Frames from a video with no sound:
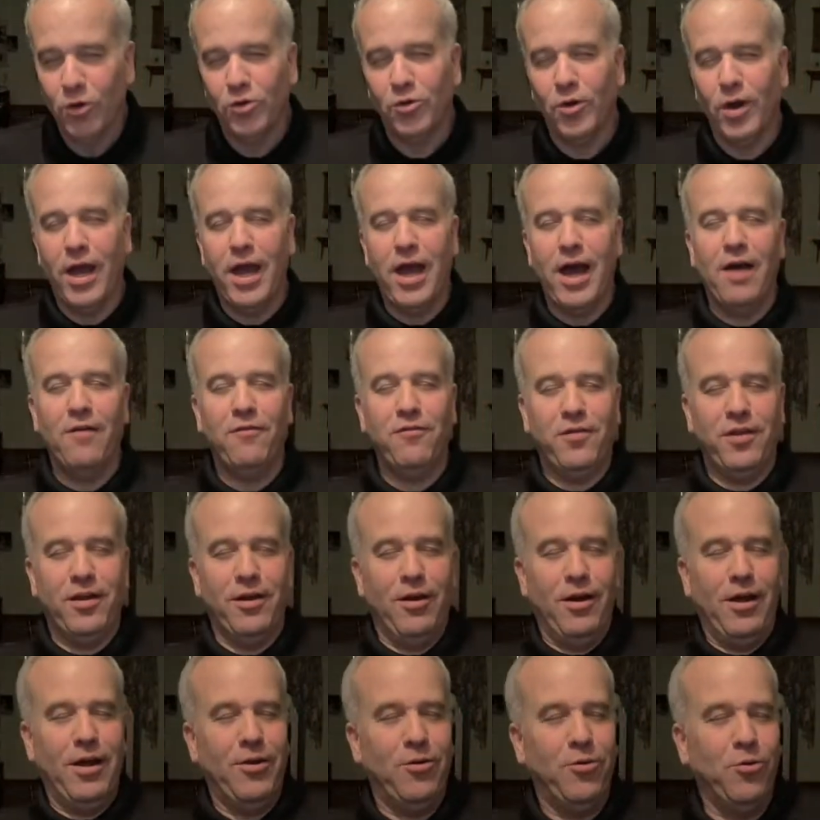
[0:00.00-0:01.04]
Do I have
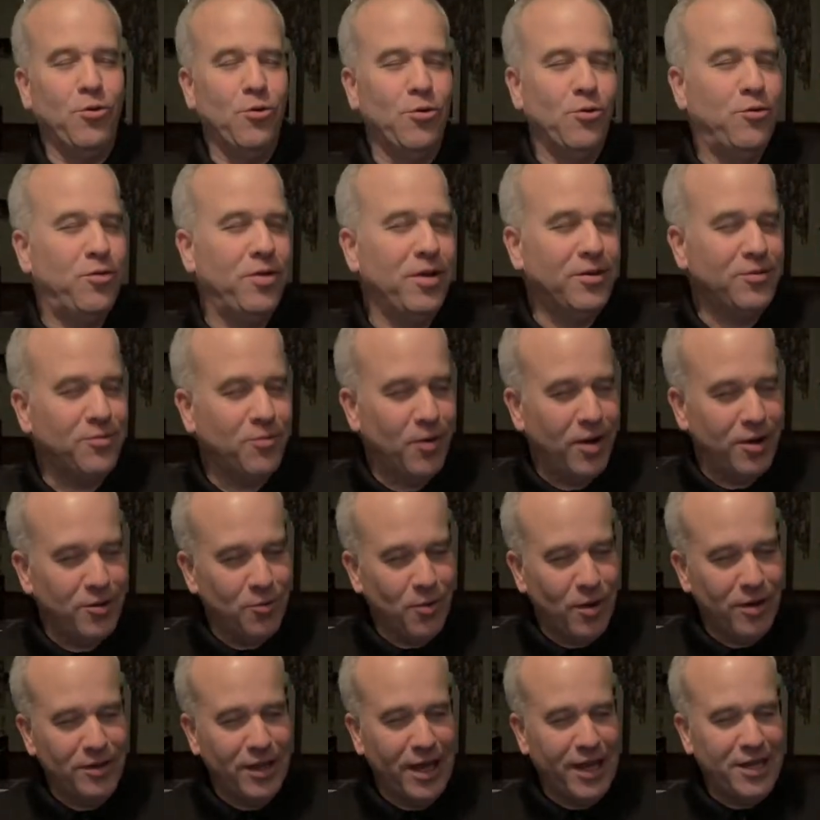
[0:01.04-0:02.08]
to? What you
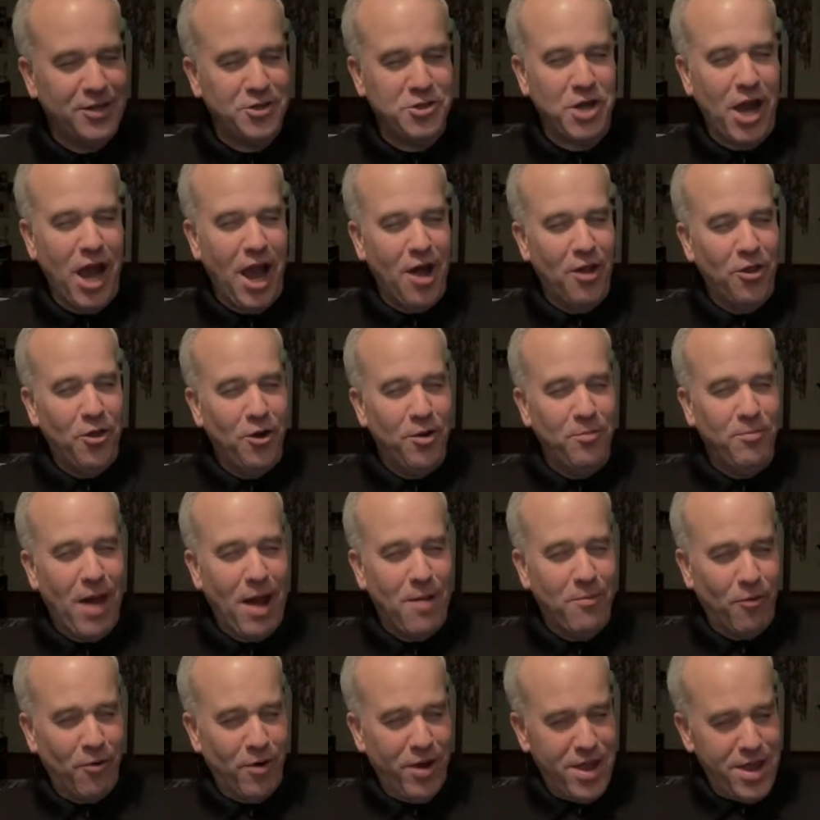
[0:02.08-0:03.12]
want? Like a childhood
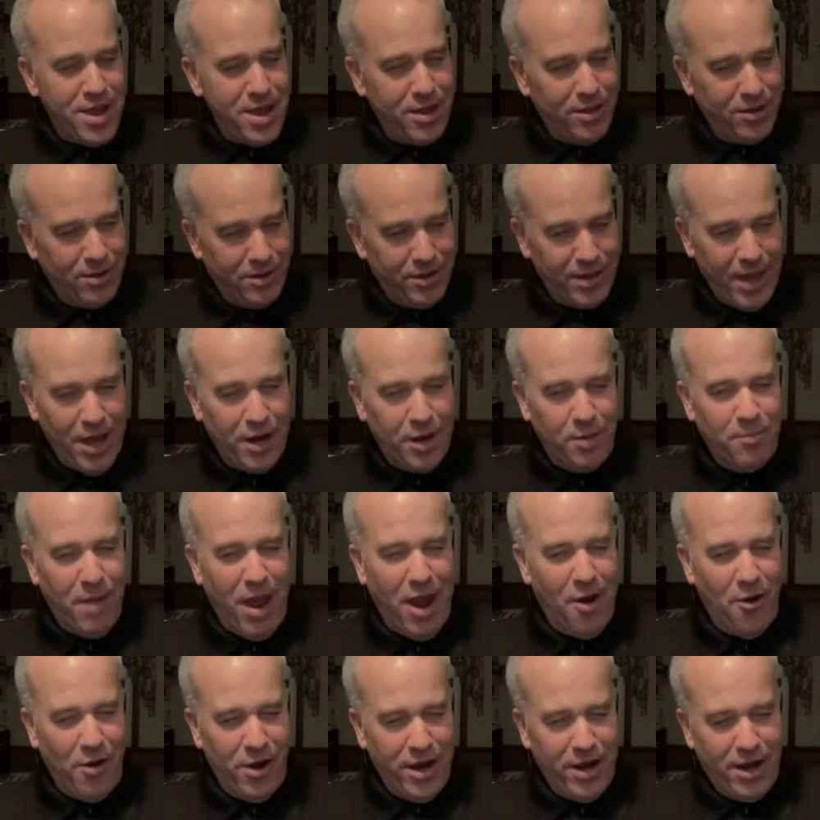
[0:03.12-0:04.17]
memory? Getting
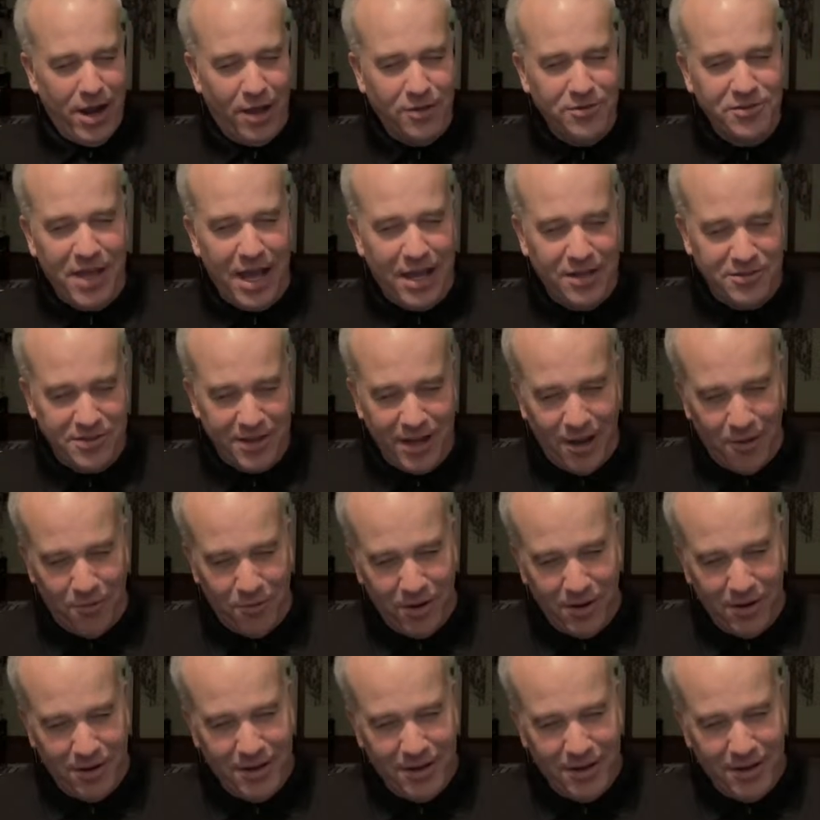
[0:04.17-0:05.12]
married? How's that sound?